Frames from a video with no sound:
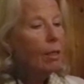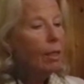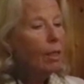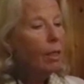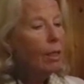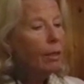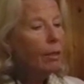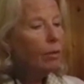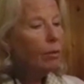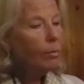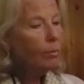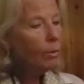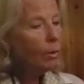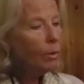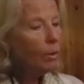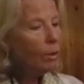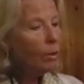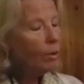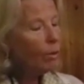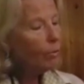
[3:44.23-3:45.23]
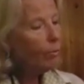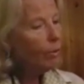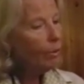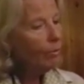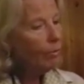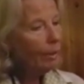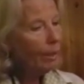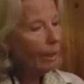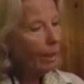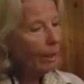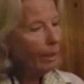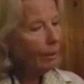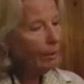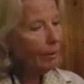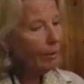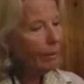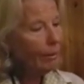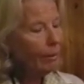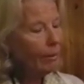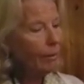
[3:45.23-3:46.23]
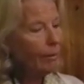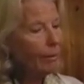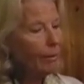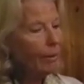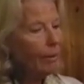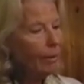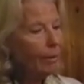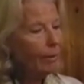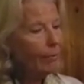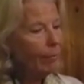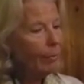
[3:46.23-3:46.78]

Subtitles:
The community of living ethics